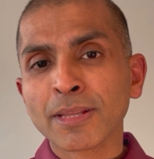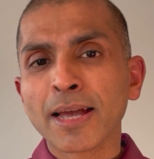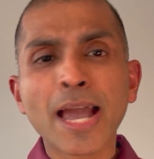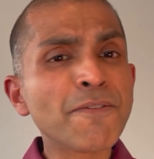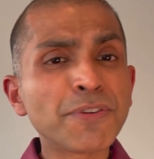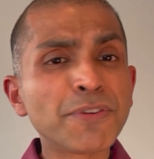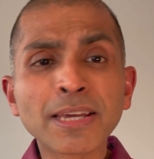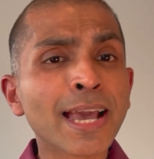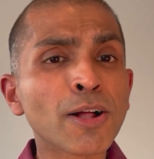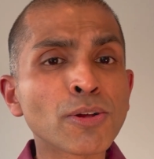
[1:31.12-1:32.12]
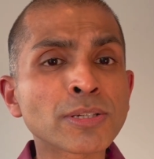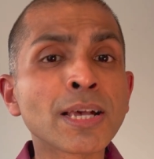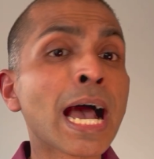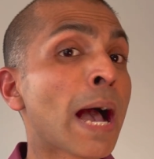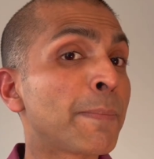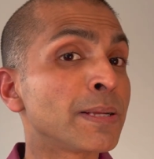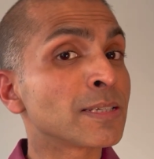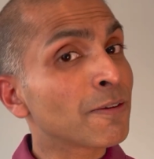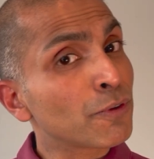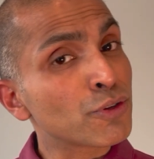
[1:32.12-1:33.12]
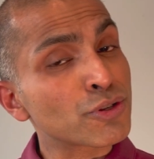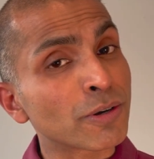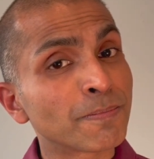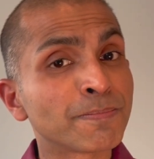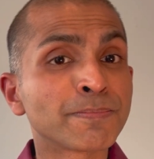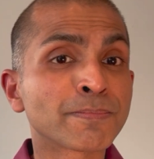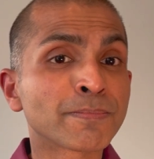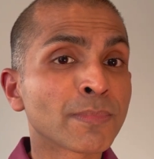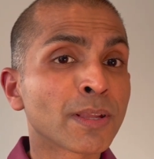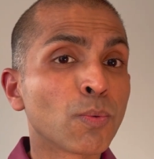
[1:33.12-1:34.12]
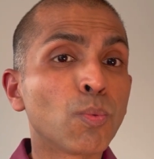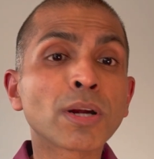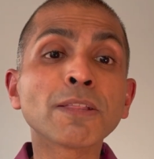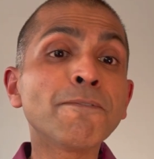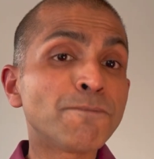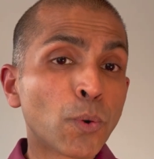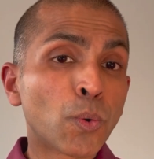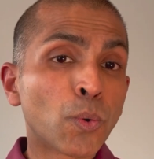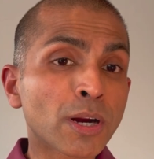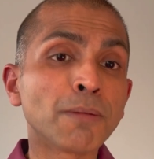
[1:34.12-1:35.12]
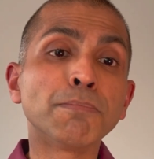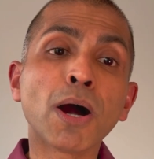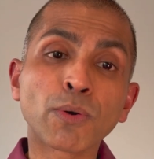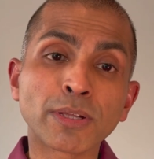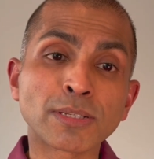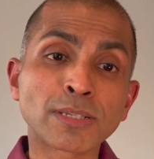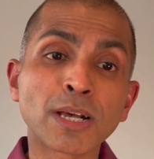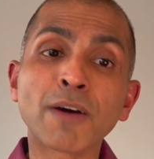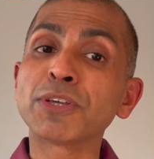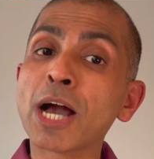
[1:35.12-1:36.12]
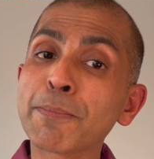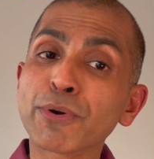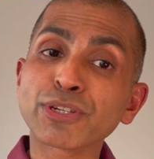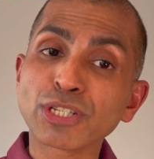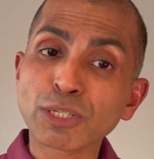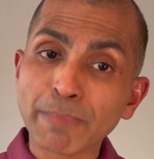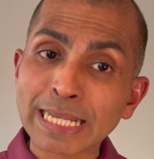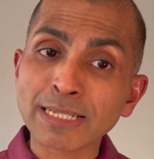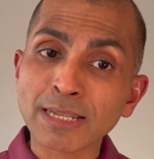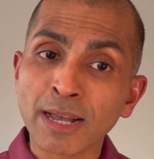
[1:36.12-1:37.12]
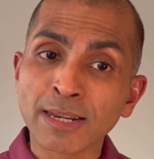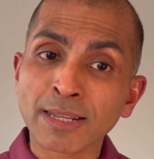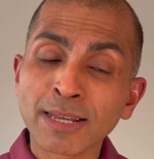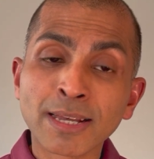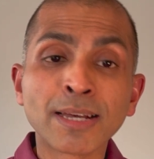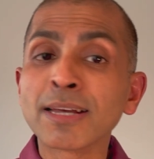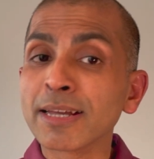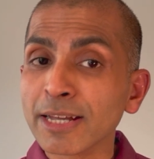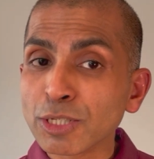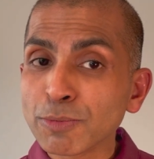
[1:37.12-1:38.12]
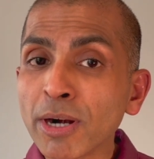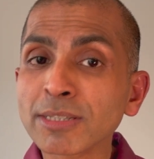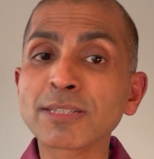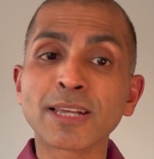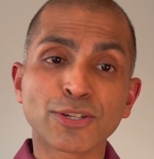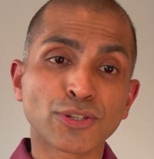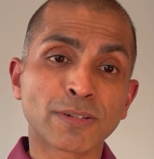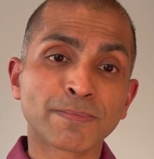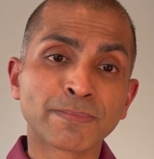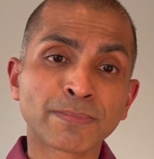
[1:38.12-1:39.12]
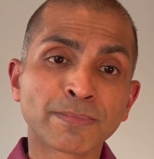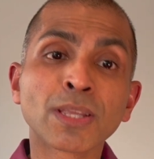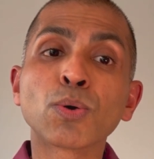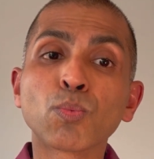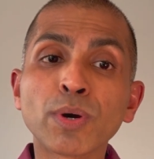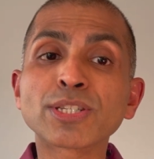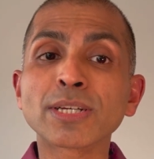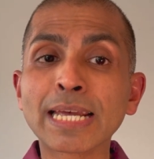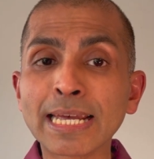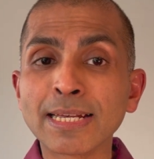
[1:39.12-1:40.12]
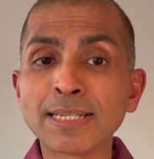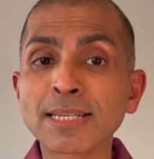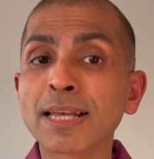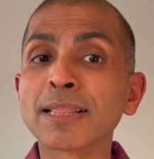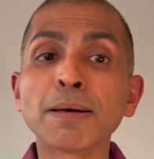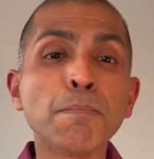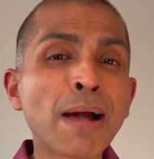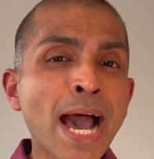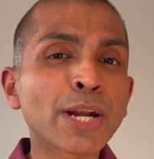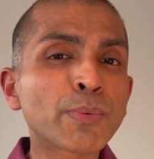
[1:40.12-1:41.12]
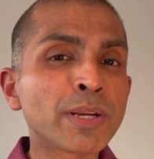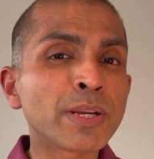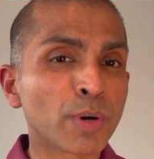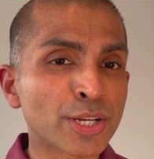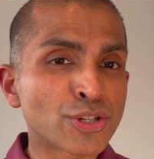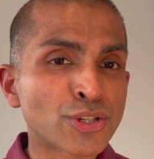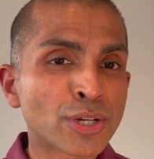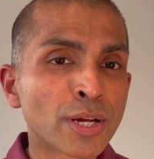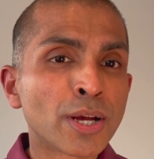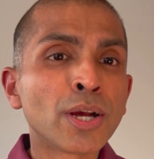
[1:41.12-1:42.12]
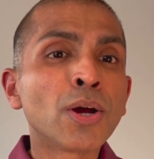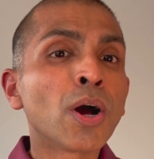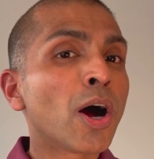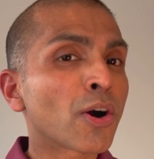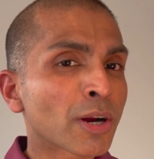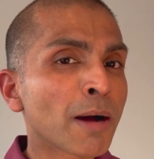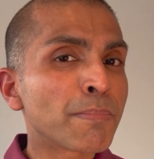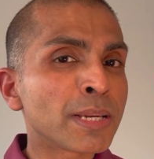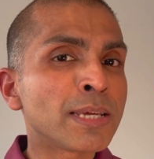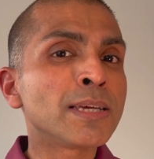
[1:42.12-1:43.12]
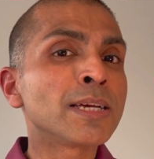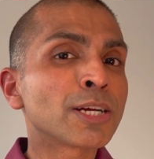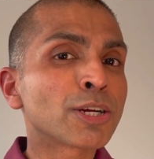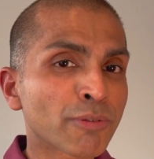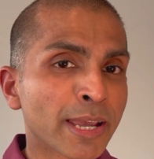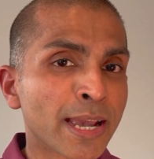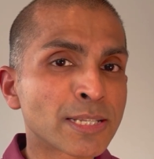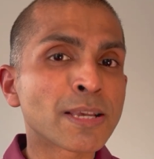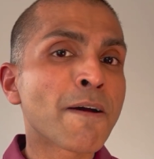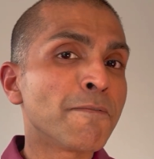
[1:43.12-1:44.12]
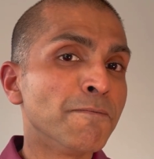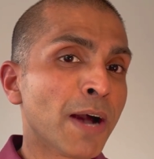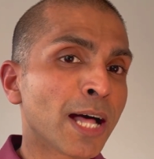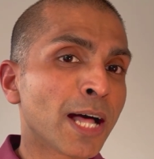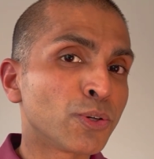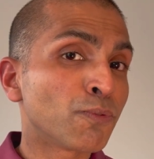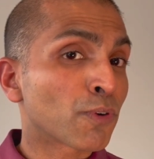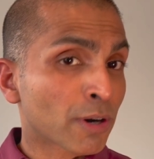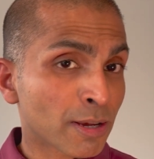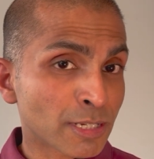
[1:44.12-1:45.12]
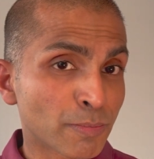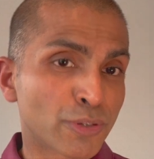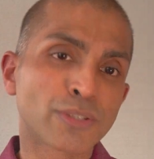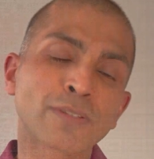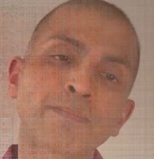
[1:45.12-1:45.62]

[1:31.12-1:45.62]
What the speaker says: Everything else happens in the future. One of the four components of the operations baseline is productization, which is the manner in which our company creates value for customers.